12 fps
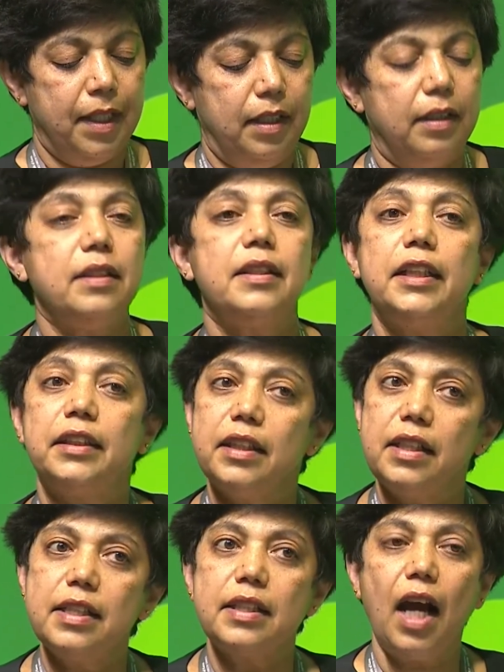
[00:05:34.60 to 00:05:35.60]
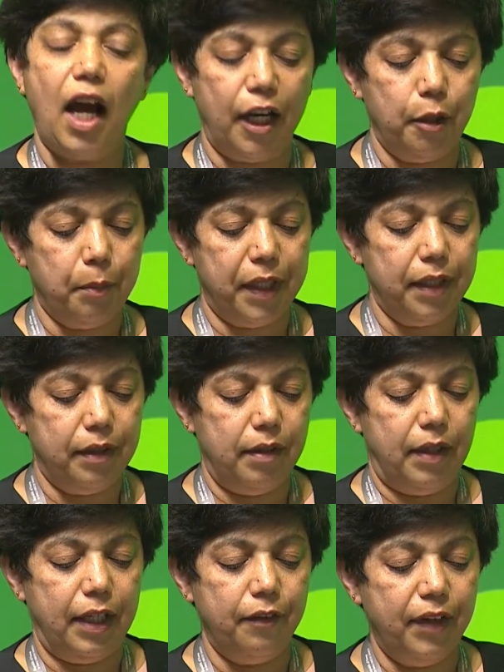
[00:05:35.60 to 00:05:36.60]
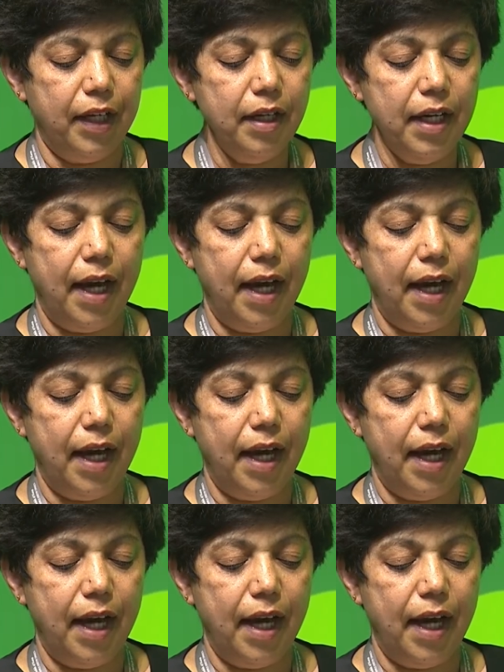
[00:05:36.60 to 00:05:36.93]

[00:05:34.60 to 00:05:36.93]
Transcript: The session is a hybrid event,